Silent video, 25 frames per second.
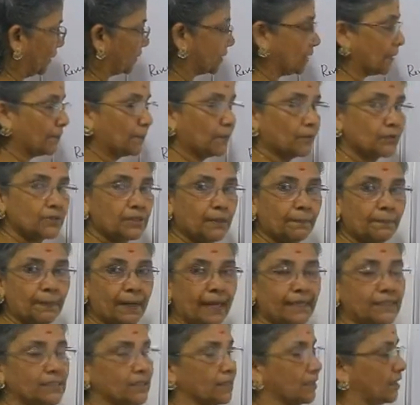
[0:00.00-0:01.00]
Suppose the
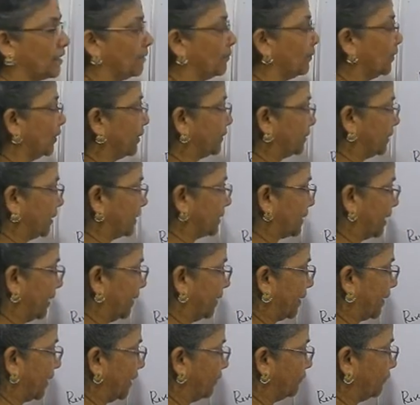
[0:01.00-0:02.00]
price of the commodity is
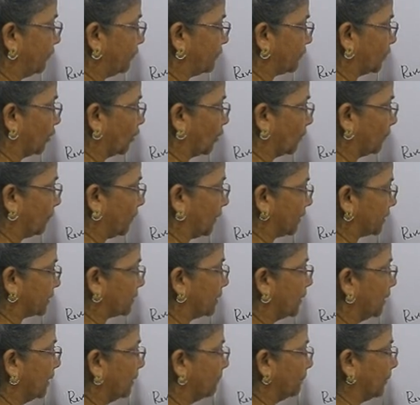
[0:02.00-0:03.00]
150
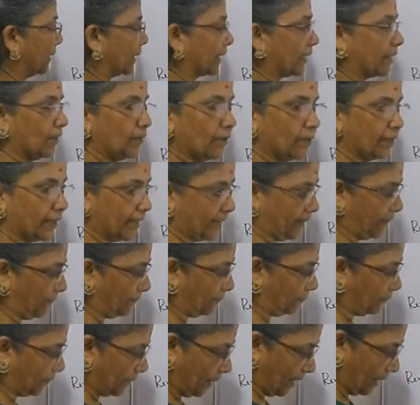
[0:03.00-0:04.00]
rupees per
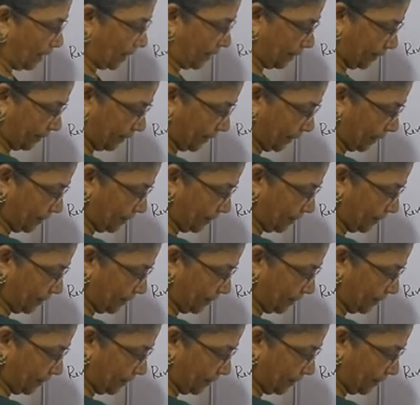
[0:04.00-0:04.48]
kilogram and he